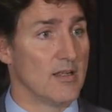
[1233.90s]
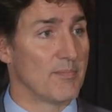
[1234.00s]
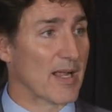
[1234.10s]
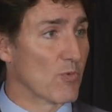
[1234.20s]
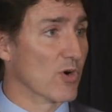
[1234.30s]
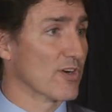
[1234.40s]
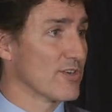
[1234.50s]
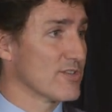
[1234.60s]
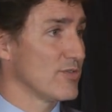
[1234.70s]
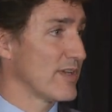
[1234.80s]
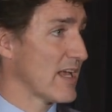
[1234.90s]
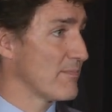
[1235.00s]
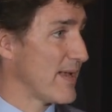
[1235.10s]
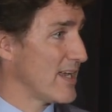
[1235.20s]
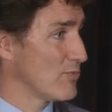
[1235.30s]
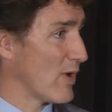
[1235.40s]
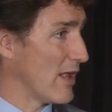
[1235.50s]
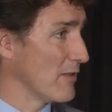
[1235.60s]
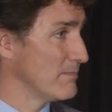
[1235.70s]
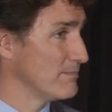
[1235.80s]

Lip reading: by workers who get paid well,